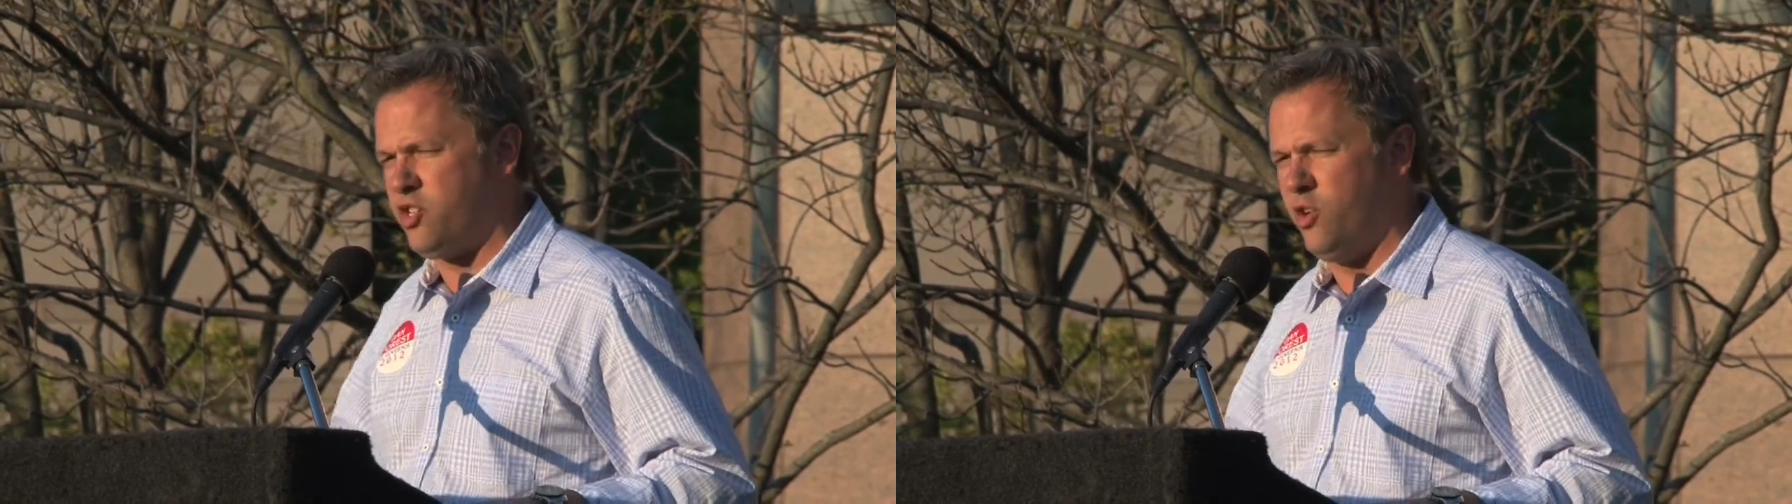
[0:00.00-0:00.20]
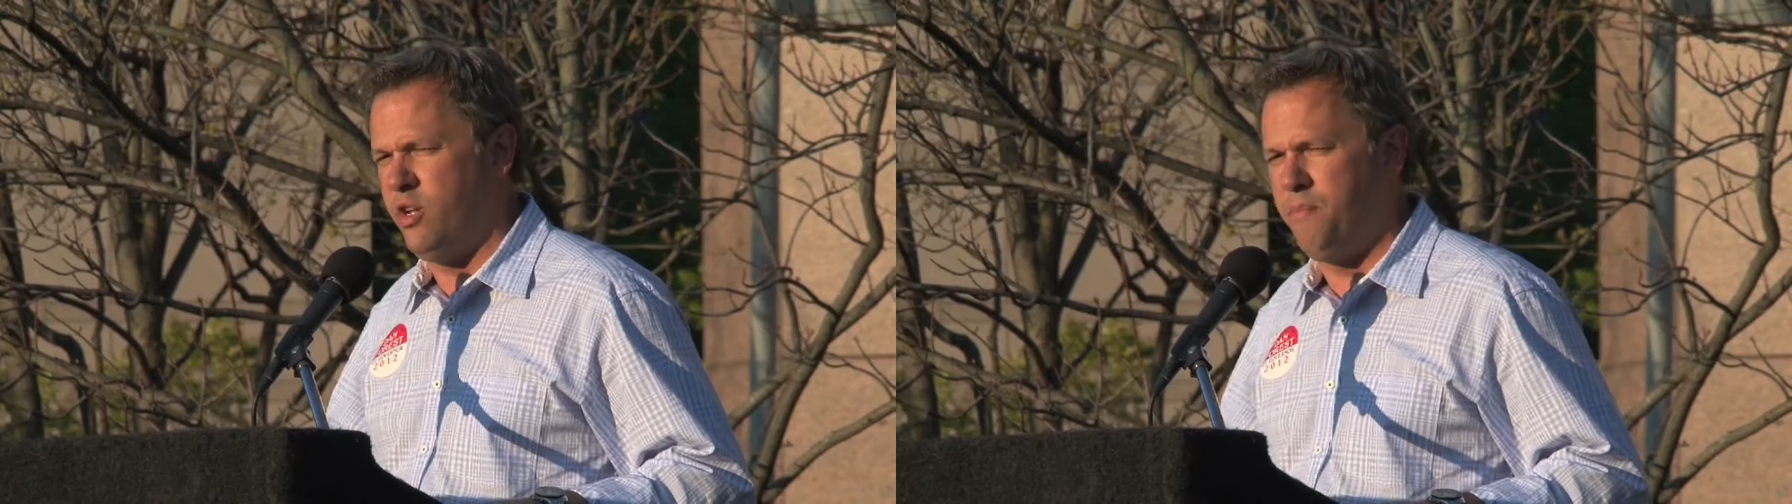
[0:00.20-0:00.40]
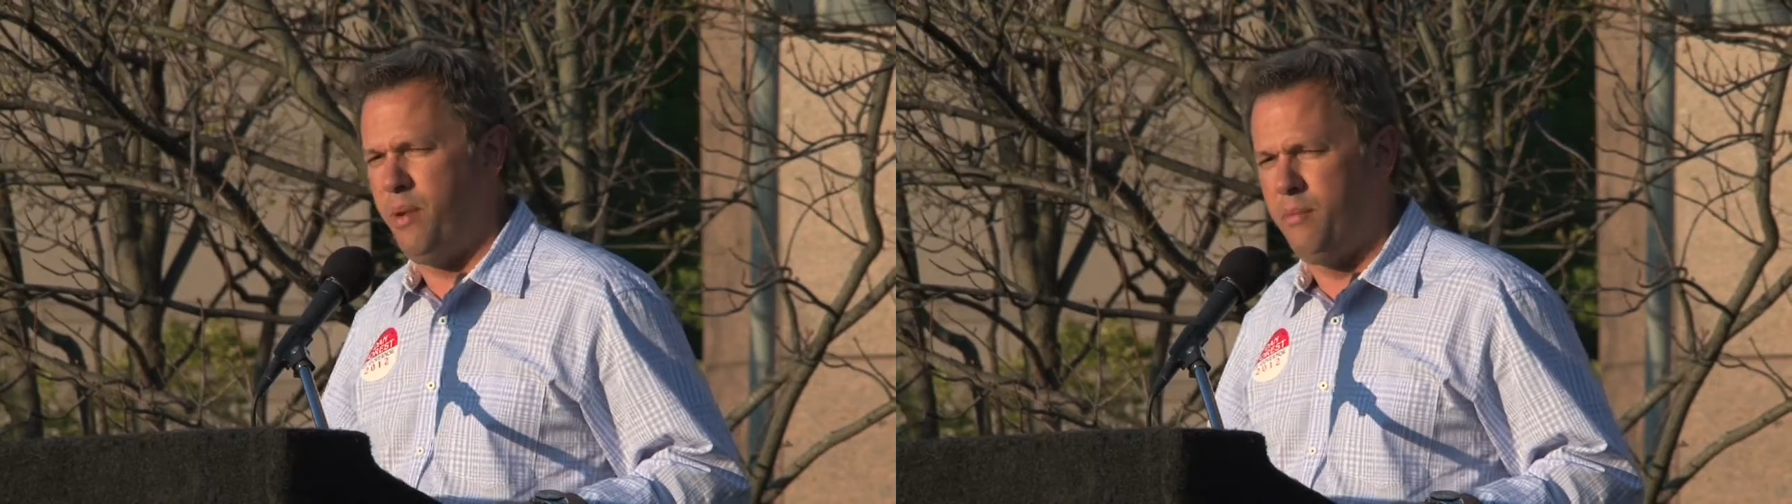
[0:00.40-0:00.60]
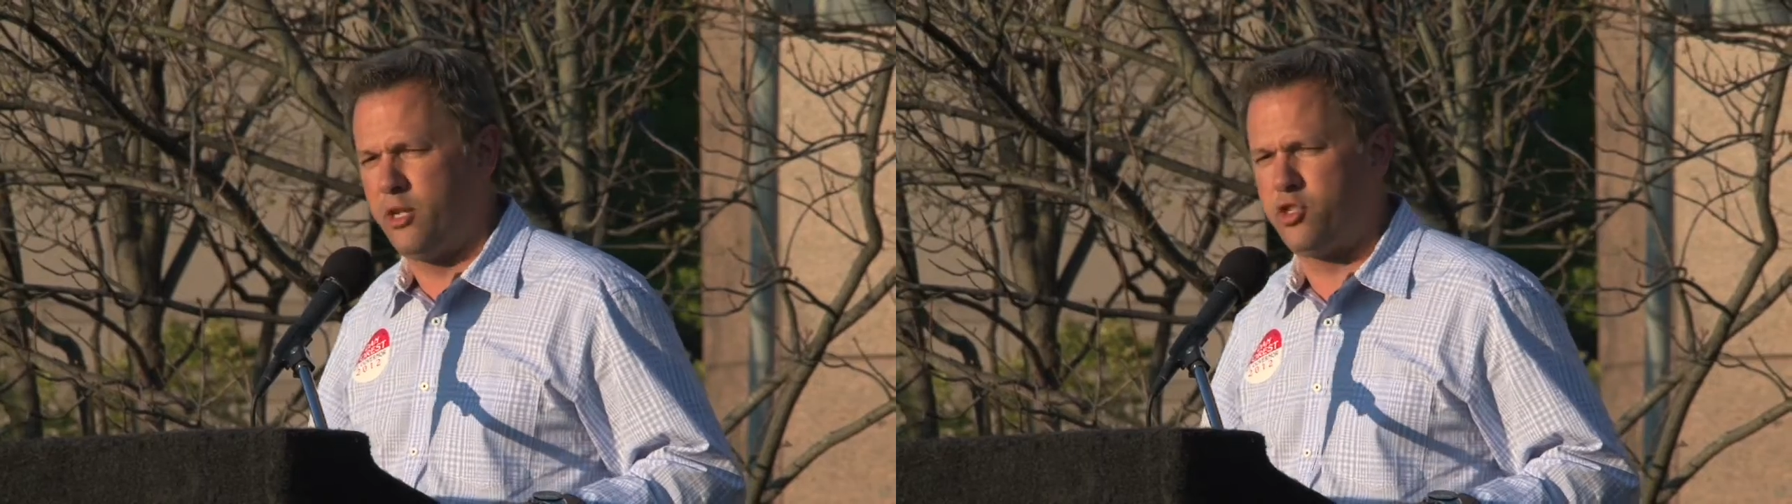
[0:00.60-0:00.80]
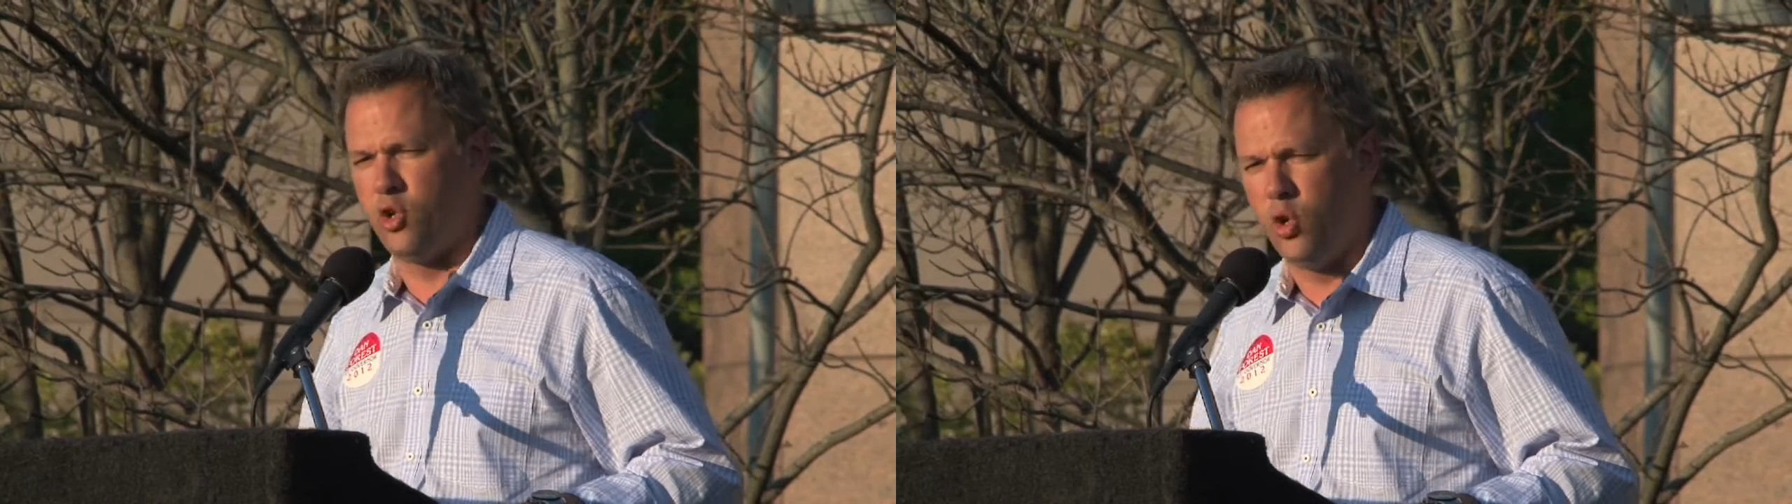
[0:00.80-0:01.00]
student in
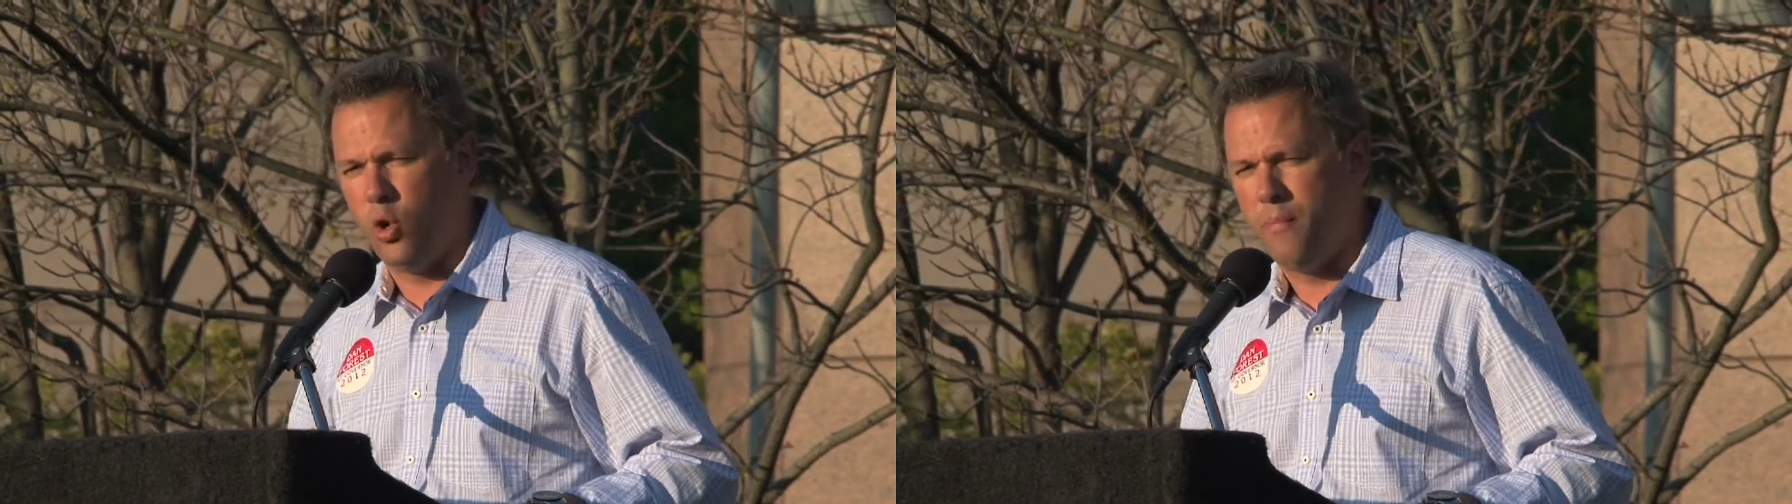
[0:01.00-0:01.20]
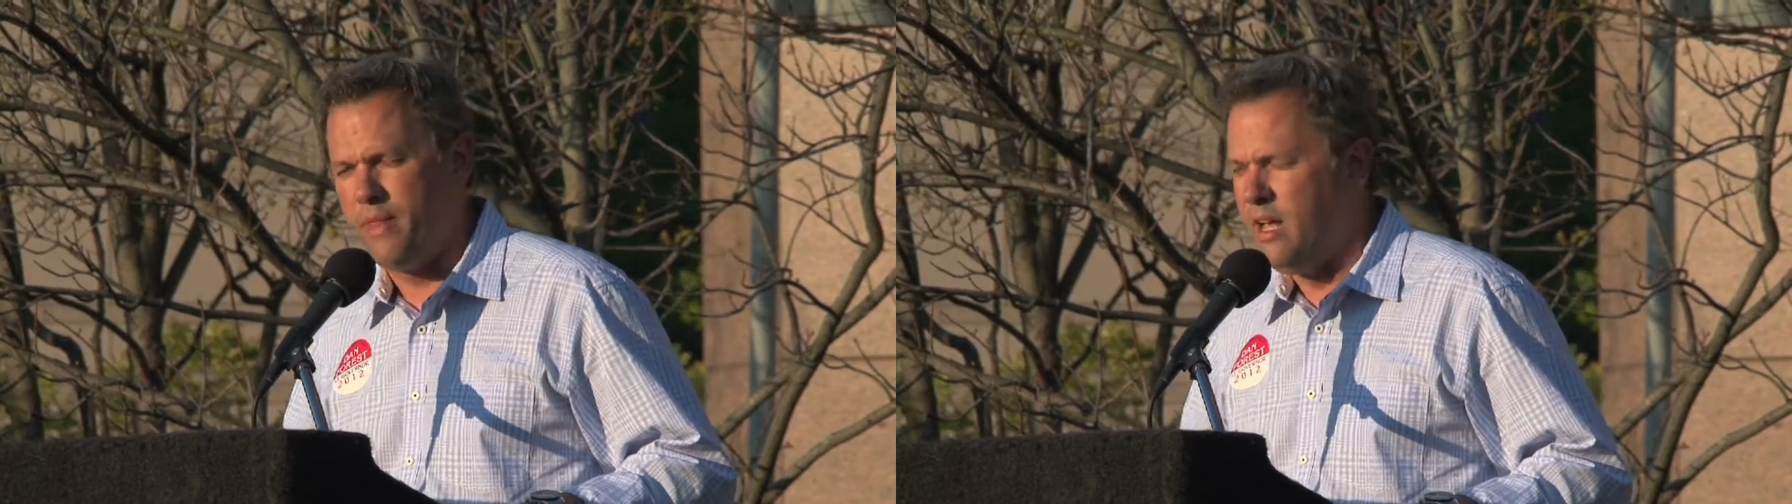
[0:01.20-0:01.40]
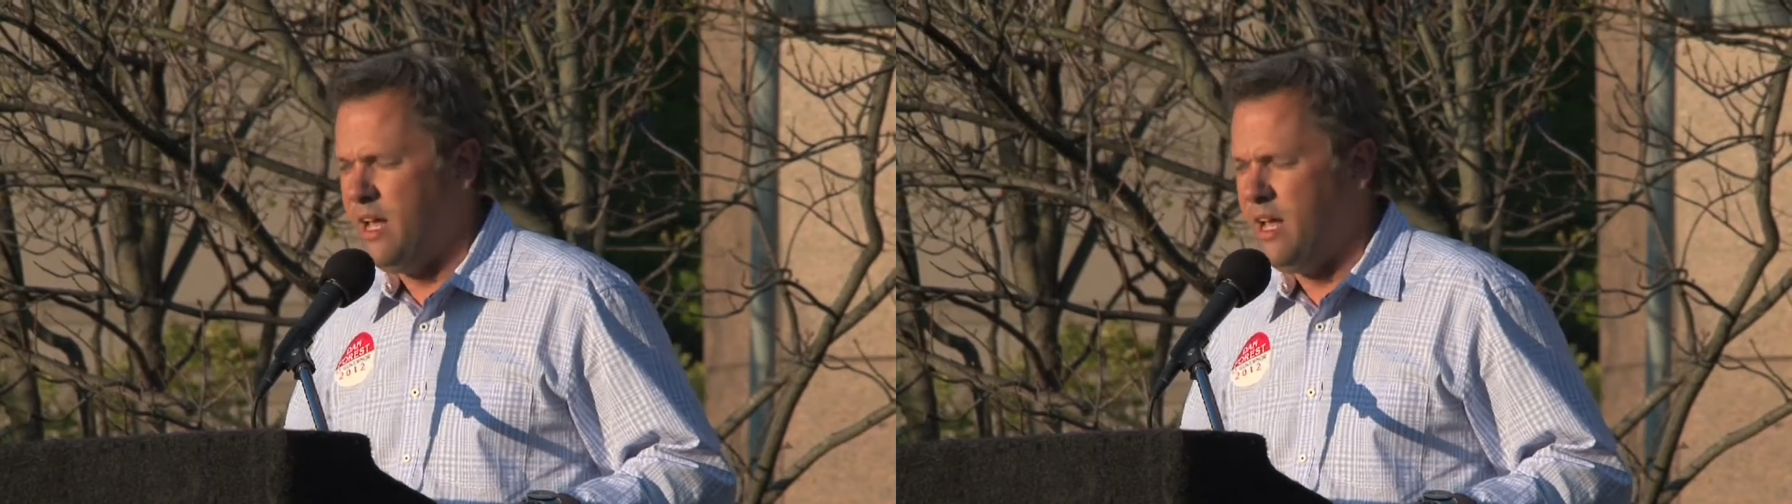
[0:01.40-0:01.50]
public school.